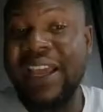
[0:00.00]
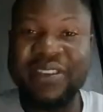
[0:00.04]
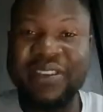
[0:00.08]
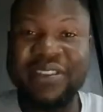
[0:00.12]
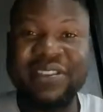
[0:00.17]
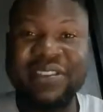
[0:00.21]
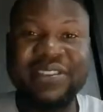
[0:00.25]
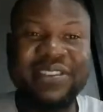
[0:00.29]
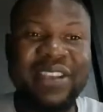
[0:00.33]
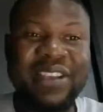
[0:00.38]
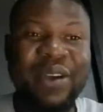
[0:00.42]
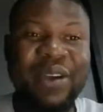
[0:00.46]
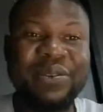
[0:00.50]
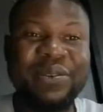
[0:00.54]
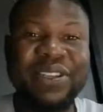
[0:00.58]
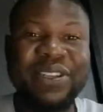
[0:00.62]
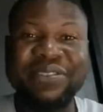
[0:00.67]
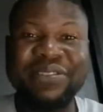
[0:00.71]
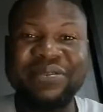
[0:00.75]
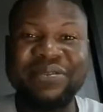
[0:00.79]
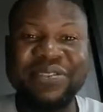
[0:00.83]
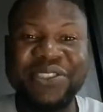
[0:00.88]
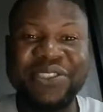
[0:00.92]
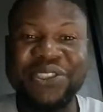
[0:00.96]
it's
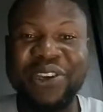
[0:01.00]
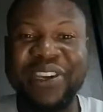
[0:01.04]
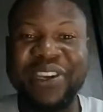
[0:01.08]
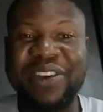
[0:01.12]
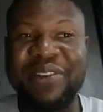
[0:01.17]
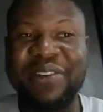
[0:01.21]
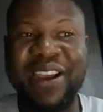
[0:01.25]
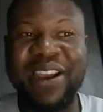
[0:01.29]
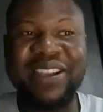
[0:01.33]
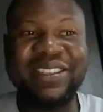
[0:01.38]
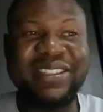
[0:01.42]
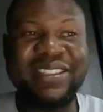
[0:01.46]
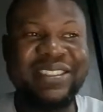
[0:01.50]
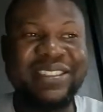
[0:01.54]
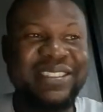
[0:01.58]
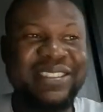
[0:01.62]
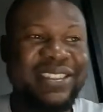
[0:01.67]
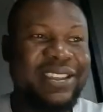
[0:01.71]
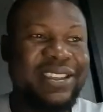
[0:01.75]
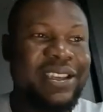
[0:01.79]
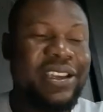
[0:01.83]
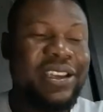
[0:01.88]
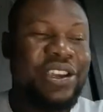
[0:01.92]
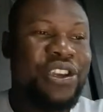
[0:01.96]
sounding shocking, right?
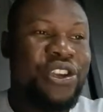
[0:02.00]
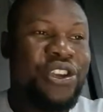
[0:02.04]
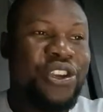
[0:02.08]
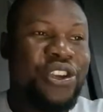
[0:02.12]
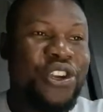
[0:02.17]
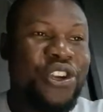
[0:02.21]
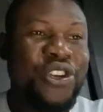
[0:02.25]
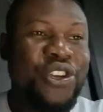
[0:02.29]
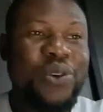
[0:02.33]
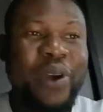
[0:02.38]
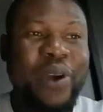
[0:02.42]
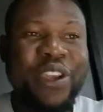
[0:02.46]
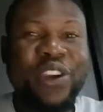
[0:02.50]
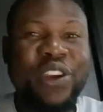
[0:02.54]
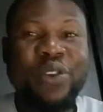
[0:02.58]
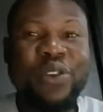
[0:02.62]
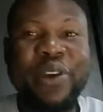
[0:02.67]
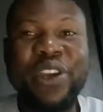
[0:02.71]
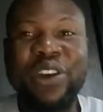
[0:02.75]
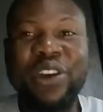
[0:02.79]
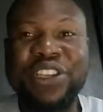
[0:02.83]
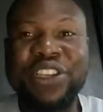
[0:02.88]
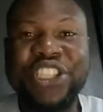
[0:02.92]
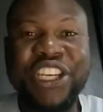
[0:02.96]
You know, when you
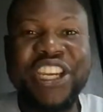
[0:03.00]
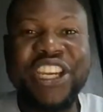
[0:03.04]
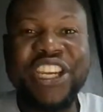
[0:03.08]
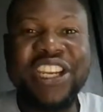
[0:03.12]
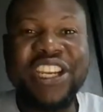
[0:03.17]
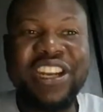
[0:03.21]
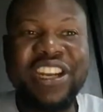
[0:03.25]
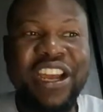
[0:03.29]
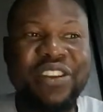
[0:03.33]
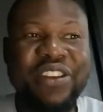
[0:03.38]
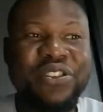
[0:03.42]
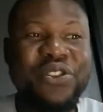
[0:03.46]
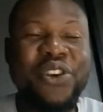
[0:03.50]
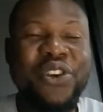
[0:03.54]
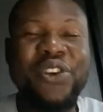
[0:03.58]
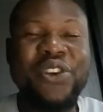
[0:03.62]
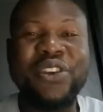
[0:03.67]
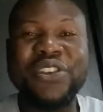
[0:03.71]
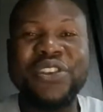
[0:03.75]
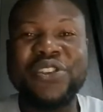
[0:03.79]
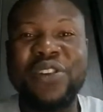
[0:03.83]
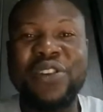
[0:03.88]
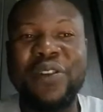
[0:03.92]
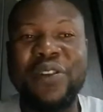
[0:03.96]
grill your chicken and do all
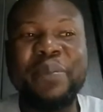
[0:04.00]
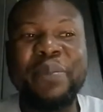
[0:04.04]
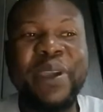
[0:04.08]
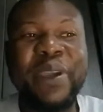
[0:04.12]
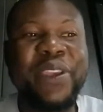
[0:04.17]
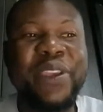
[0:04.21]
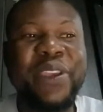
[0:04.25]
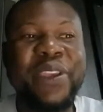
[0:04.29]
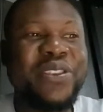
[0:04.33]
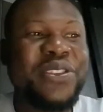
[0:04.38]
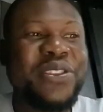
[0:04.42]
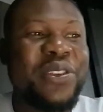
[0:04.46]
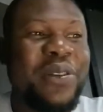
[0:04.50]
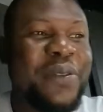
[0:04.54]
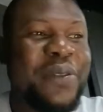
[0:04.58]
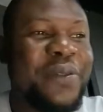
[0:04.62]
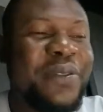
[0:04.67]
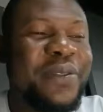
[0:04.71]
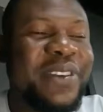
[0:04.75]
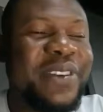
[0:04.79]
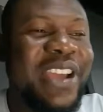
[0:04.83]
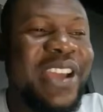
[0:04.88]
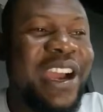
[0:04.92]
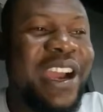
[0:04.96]
your stuff, bake your stuff,
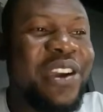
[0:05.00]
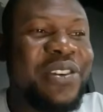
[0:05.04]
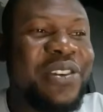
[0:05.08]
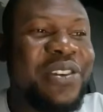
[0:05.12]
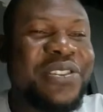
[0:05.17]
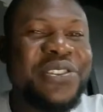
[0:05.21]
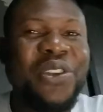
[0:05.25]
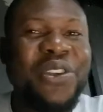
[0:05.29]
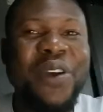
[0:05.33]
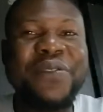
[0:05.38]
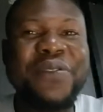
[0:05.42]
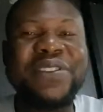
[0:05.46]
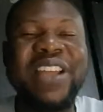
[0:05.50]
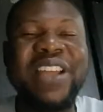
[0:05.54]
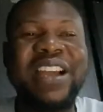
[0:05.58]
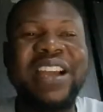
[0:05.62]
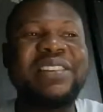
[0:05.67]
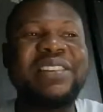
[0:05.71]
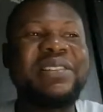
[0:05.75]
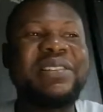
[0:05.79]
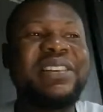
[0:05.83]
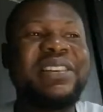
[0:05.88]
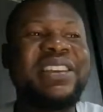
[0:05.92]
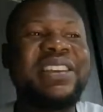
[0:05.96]
there are stuffs that
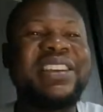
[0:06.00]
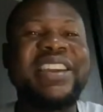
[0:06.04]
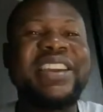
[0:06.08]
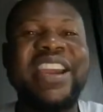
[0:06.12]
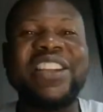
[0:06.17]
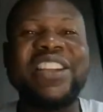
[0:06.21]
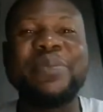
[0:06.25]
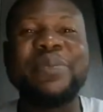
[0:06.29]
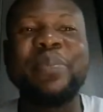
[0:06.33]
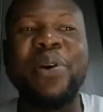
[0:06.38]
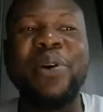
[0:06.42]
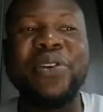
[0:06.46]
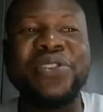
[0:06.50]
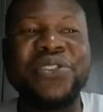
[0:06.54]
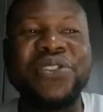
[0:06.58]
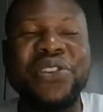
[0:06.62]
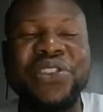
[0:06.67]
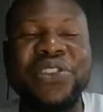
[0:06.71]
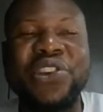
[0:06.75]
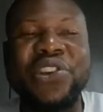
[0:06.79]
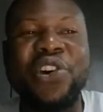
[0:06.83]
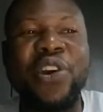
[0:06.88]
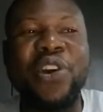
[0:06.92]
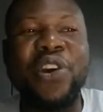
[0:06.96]
get burnt.
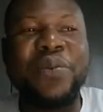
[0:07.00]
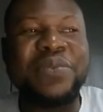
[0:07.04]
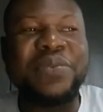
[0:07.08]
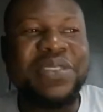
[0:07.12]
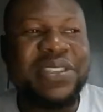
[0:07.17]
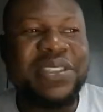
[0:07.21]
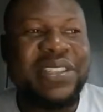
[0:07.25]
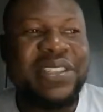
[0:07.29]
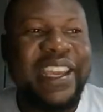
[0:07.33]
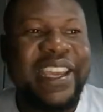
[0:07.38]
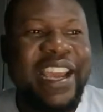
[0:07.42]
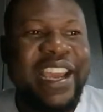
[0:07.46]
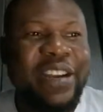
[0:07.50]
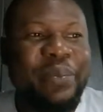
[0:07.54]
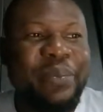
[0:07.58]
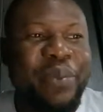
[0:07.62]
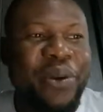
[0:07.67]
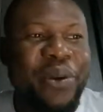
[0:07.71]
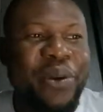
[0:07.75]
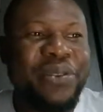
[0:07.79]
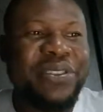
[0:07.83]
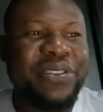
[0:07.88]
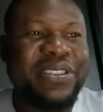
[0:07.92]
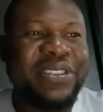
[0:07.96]
Those crumbs, they get
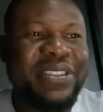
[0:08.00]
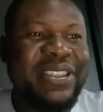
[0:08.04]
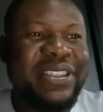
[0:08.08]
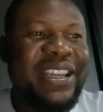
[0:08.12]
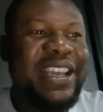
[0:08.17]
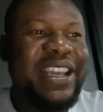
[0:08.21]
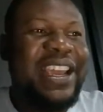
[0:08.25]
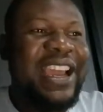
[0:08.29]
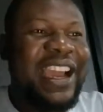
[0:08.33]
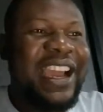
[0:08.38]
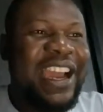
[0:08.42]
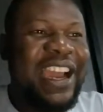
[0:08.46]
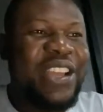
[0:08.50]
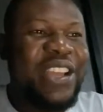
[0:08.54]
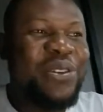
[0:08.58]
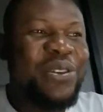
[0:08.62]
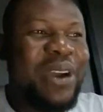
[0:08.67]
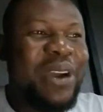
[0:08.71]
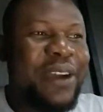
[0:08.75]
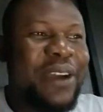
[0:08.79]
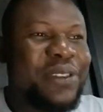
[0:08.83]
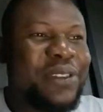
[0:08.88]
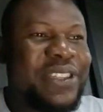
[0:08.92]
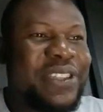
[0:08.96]
burnt. And you
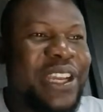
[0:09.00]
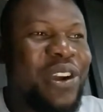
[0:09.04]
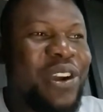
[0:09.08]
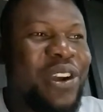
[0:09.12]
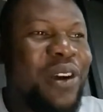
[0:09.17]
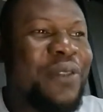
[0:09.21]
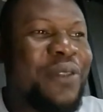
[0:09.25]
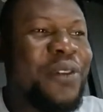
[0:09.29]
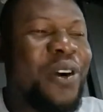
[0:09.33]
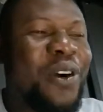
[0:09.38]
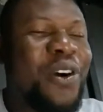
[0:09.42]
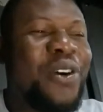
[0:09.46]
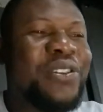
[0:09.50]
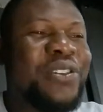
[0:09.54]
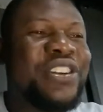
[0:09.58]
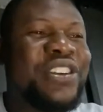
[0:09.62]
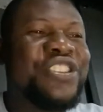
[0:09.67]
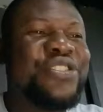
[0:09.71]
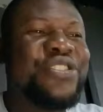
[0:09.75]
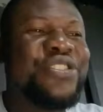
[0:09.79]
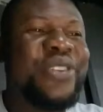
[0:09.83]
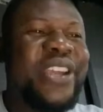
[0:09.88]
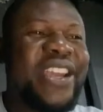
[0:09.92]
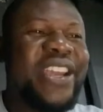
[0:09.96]
have to take off all the
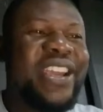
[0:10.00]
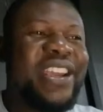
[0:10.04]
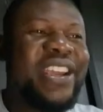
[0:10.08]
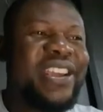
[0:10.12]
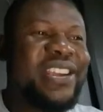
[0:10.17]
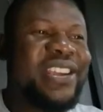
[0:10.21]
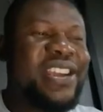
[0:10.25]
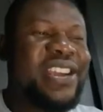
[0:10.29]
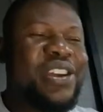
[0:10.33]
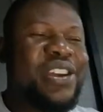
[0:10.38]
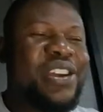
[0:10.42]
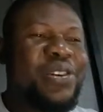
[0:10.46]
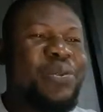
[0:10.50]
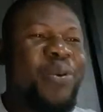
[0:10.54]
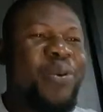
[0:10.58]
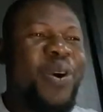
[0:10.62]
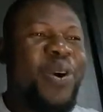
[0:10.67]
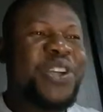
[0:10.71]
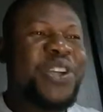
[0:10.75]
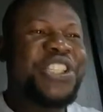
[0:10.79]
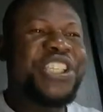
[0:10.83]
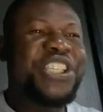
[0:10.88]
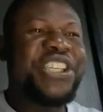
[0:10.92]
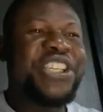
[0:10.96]
tray,
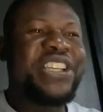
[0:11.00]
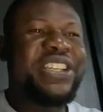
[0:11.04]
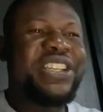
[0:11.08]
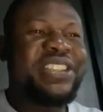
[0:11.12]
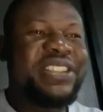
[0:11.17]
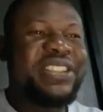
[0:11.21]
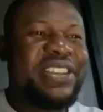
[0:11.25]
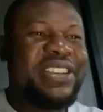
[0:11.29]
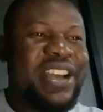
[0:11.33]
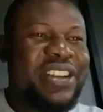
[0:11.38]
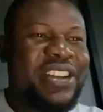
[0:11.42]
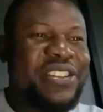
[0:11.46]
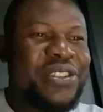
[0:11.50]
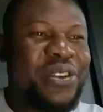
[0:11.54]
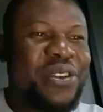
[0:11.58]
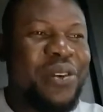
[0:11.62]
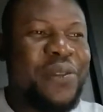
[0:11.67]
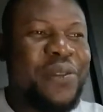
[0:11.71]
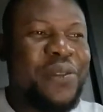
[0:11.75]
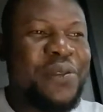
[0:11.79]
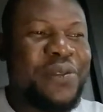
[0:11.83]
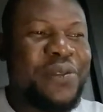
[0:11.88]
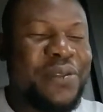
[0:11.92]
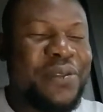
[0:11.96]
wash
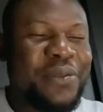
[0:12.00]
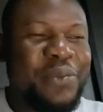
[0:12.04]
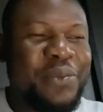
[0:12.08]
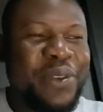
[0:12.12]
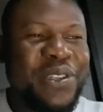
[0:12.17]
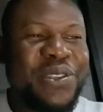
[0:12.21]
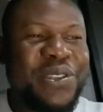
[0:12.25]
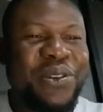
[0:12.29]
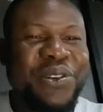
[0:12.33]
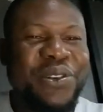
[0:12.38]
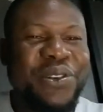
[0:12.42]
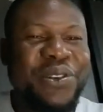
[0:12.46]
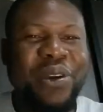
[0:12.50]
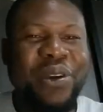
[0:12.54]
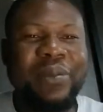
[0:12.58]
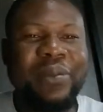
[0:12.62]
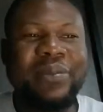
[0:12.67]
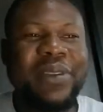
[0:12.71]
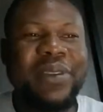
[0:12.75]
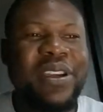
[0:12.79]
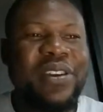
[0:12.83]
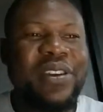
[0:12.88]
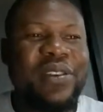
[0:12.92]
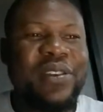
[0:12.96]
stuff with sodium
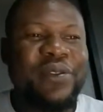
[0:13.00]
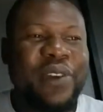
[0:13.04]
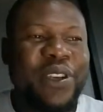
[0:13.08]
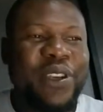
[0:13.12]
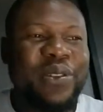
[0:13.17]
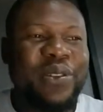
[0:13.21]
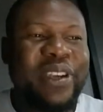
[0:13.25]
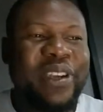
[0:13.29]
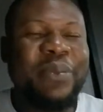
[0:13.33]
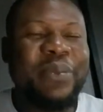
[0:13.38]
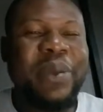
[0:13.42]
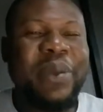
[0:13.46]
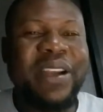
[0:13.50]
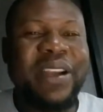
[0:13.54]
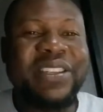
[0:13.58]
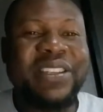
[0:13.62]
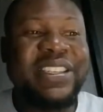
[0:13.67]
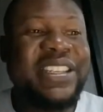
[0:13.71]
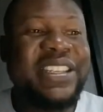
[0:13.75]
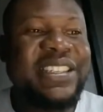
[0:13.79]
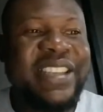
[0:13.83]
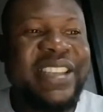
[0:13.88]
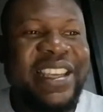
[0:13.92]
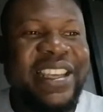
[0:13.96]
for you to get back.
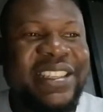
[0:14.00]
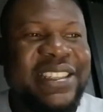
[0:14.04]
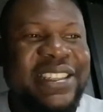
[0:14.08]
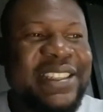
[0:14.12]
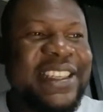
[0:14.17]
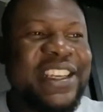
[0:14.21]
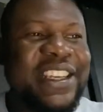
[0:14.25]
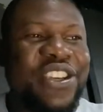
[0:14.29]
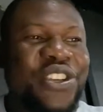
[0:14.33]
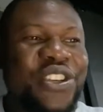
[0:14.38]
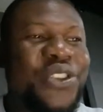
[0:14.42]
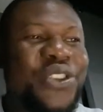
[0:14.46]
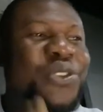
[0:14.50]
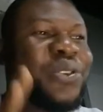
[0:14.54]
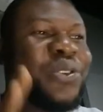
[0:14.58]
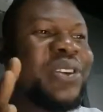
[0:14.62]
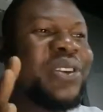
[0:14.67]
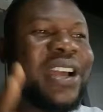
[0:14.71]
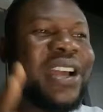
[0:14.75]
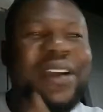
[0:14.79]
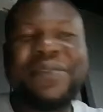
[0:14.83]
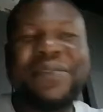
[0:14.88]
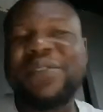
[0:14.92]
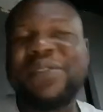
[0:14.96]
These days, you don't
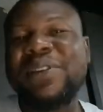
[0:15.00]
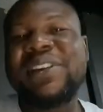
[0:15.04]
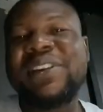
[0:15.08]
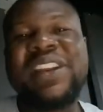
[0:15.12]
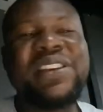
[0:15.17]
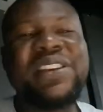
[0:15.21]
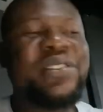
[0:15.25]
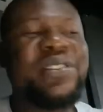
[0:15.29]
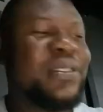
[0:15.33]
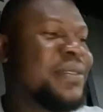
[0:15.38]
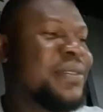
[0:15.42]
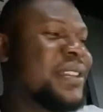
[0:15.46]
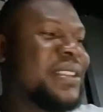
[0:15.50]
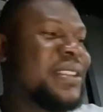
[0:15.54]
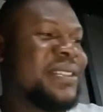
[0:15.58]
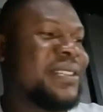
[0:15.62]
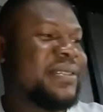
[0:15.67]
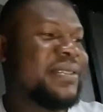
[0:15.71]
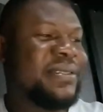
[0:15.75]
have to clean nothing.